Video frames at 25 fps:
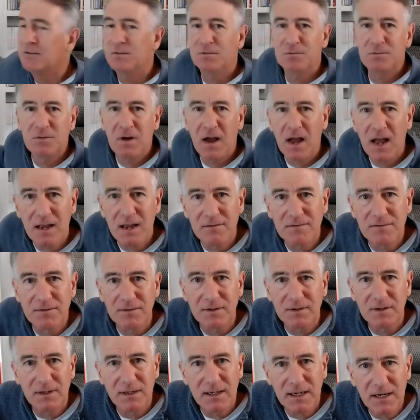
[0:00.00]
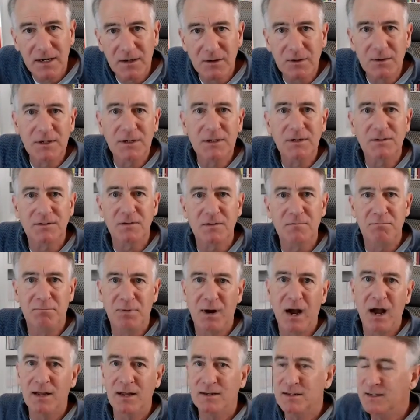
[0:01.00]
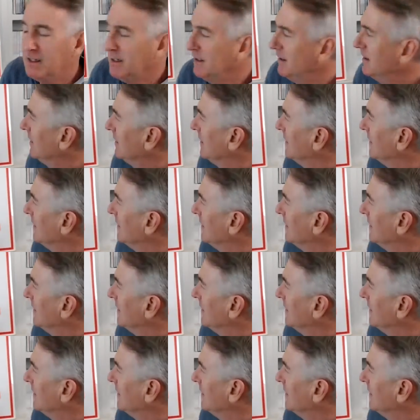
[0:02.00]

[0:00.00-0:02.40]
5 areas of bonding,